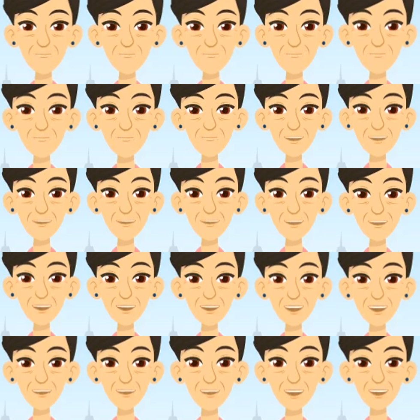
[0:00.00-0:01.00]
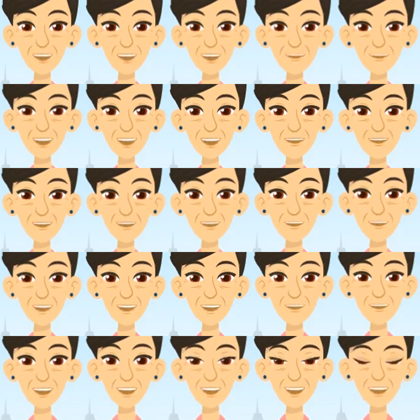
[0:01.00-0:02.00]
We'll talk more about the
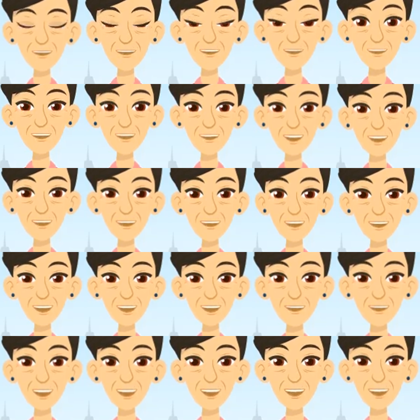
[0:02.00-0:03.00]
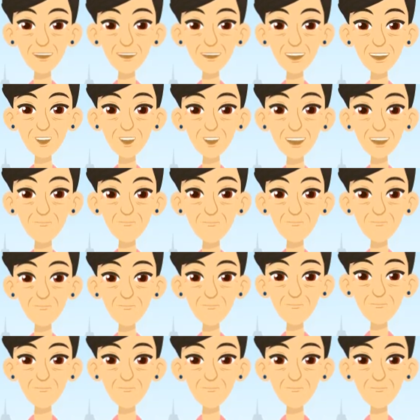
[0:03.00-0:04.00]
Electoral College in Module 5.
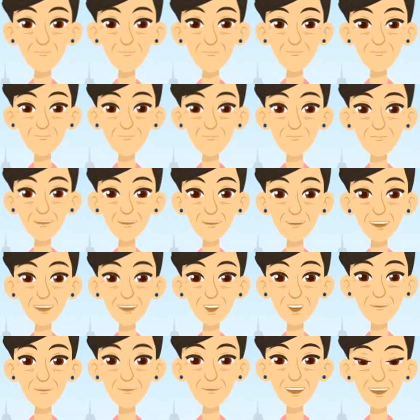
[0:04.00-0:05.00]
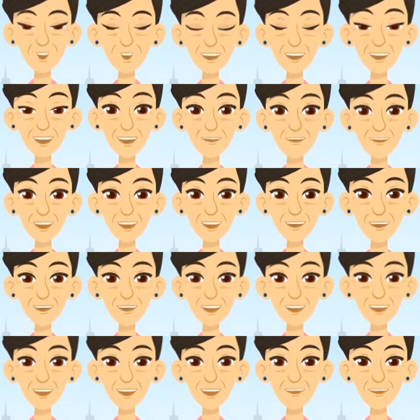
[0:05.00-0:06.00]
Clause 5 fixes the
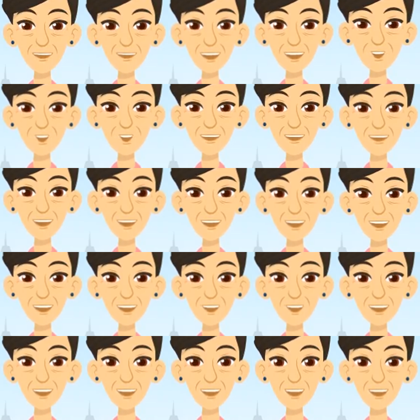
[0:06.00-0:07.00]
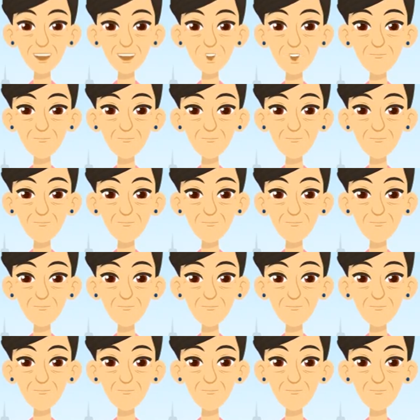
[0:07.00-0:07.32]
requirements for the office.